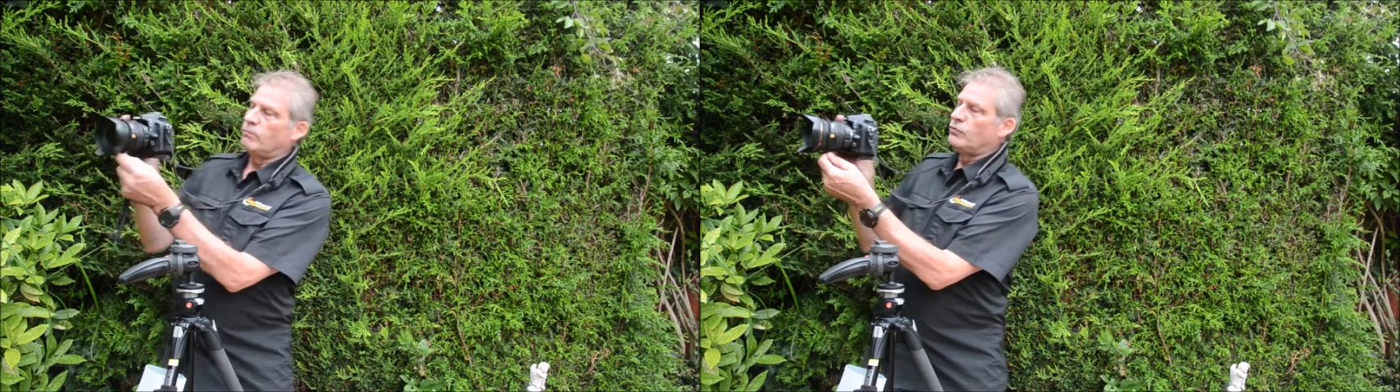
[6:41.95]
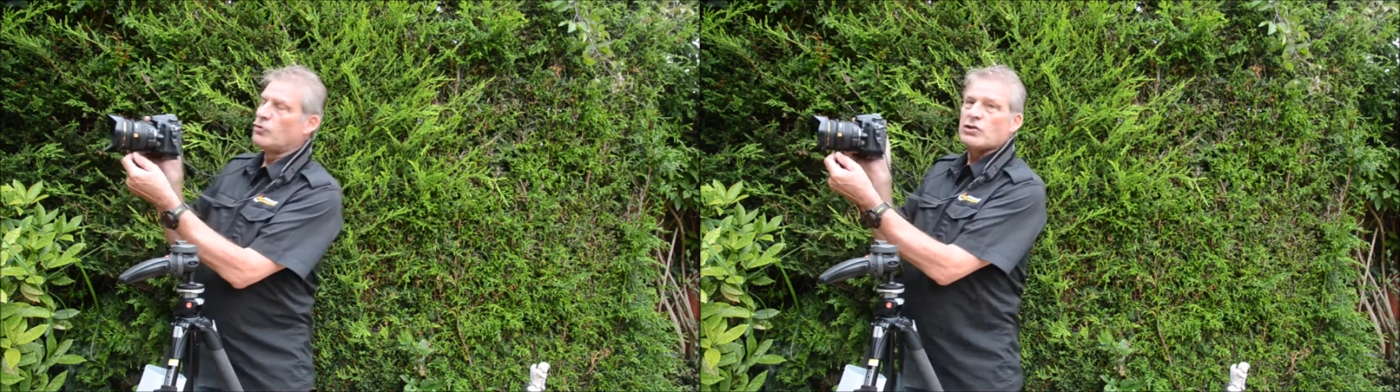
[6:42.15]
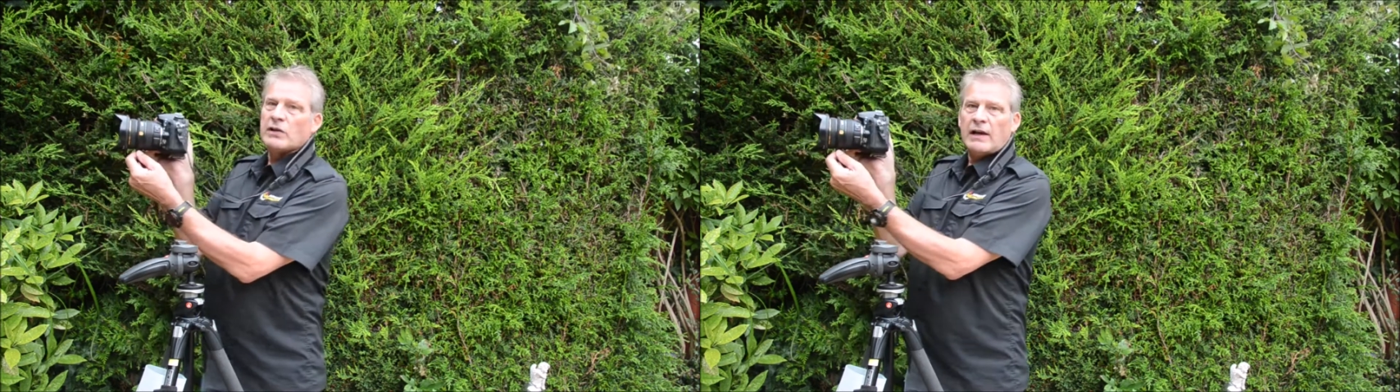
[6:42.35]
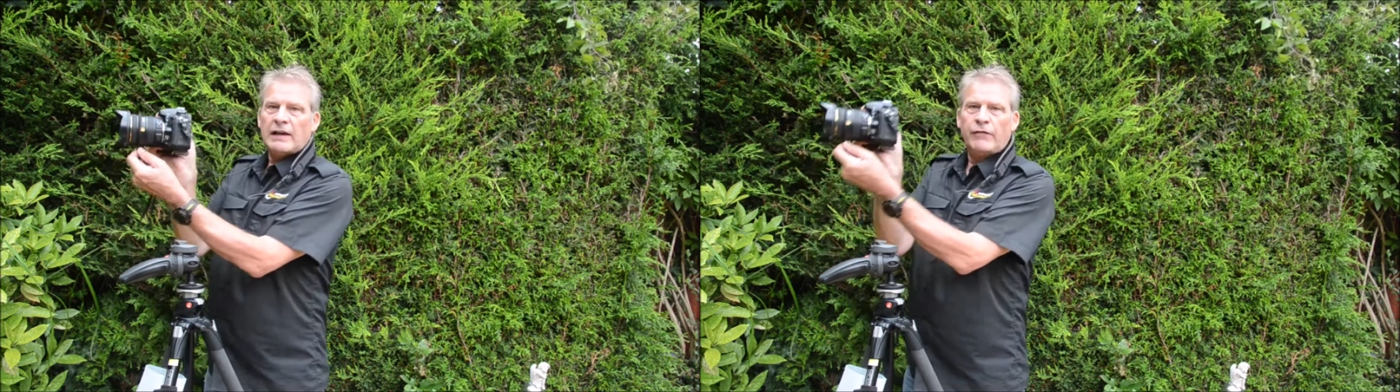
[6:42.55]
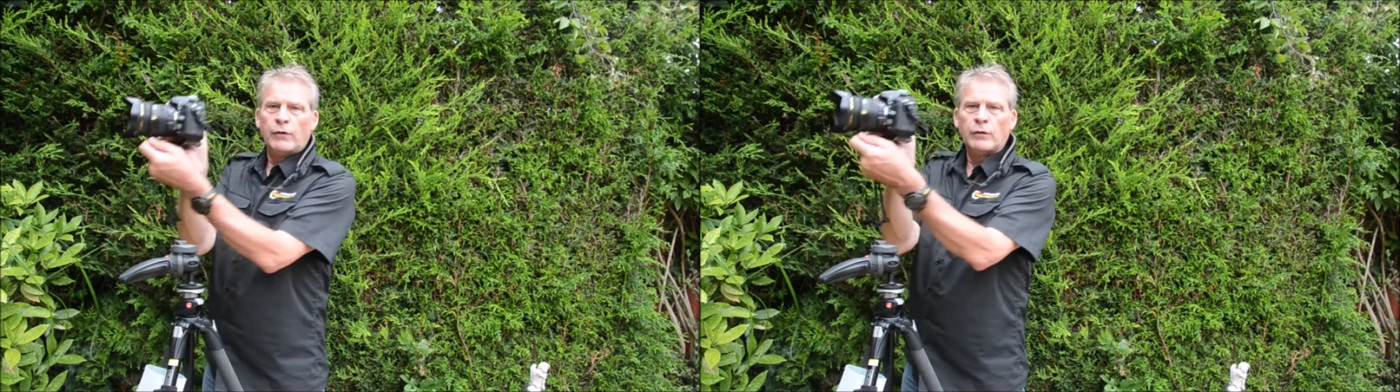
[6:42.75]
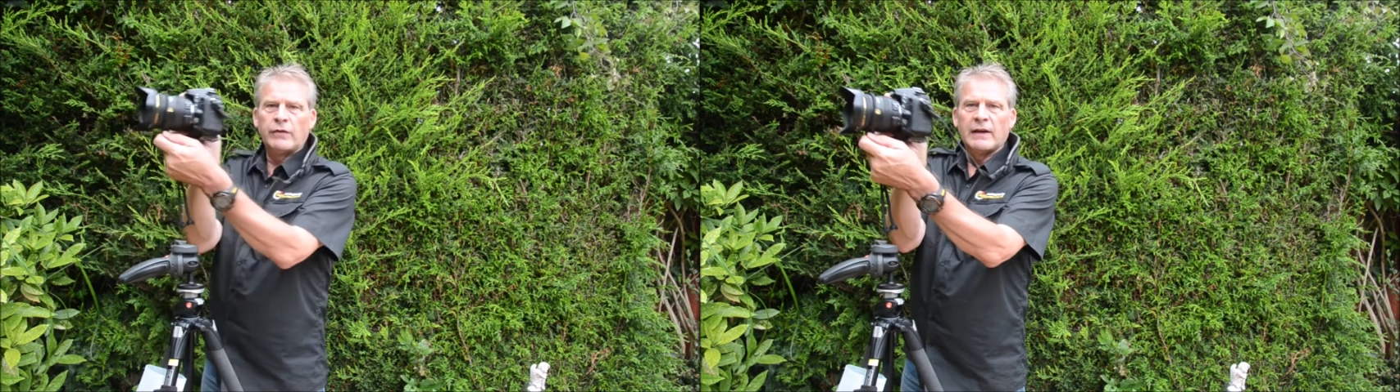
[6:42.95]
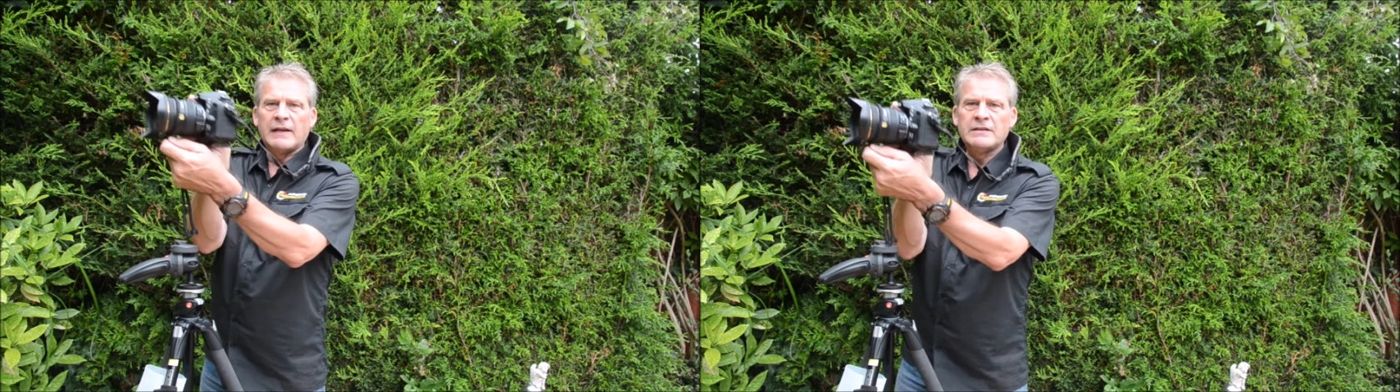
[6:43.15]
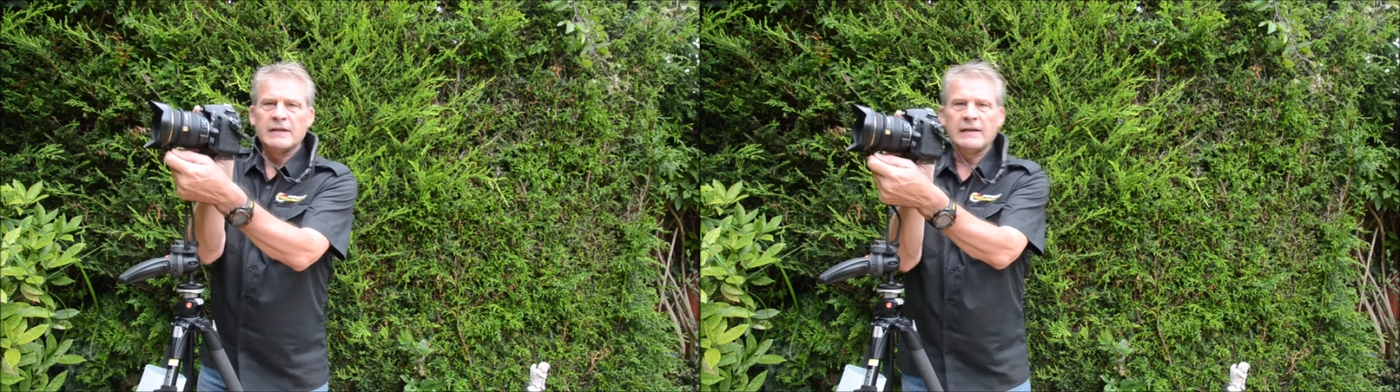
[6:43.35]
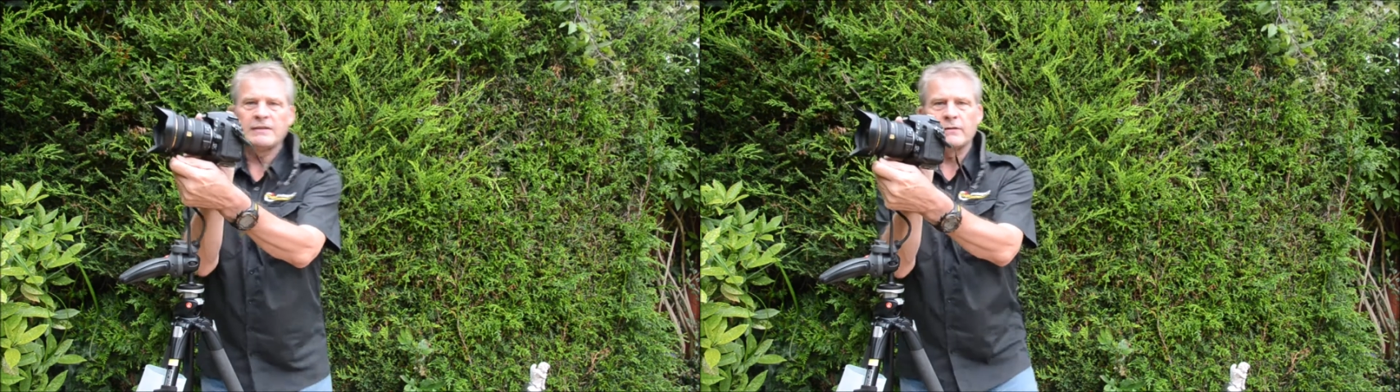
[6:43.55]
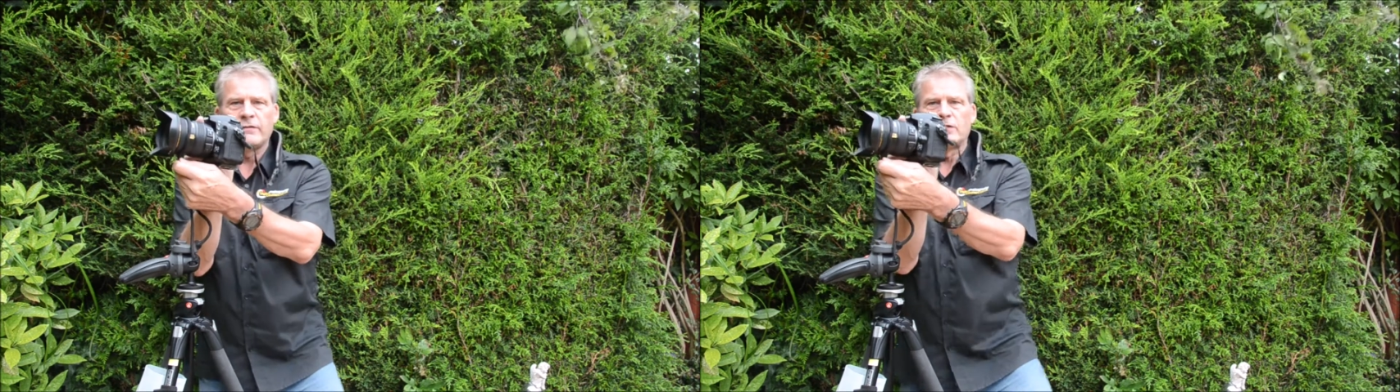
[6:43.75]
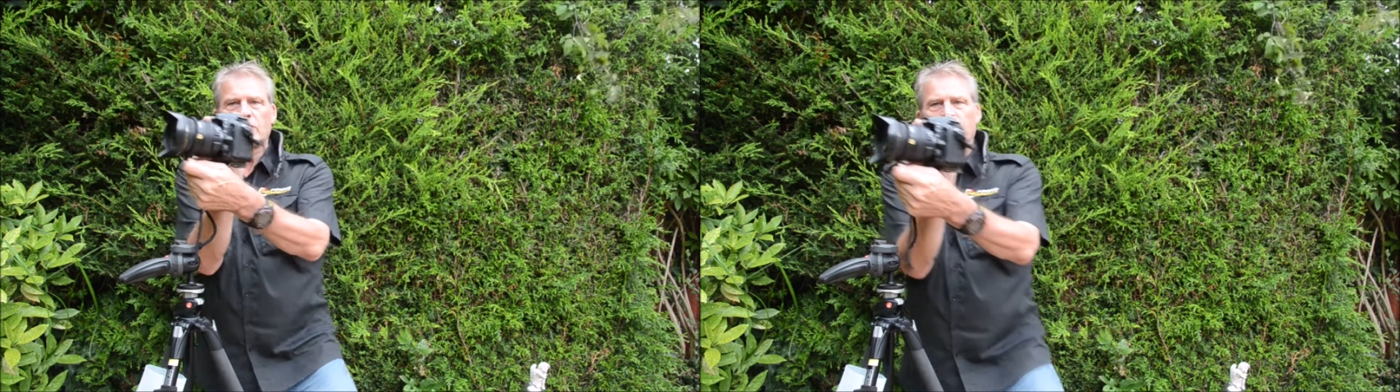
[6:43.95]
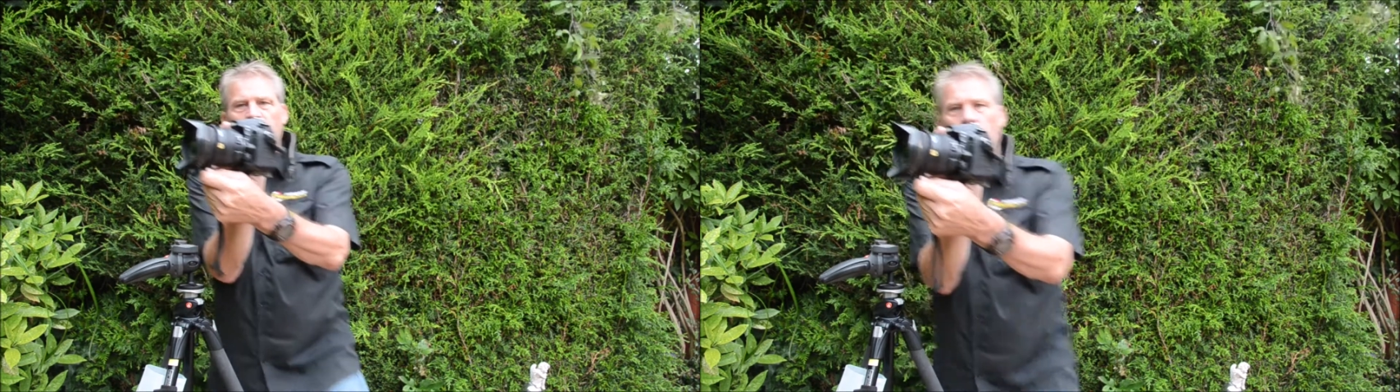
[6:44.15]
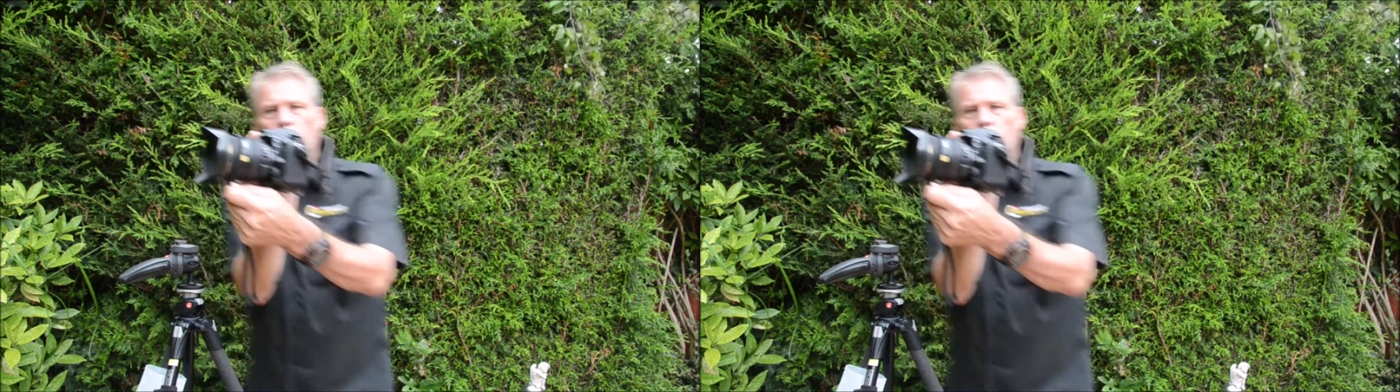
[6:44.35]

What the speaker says: just slightly forward of the lens there, so just come forward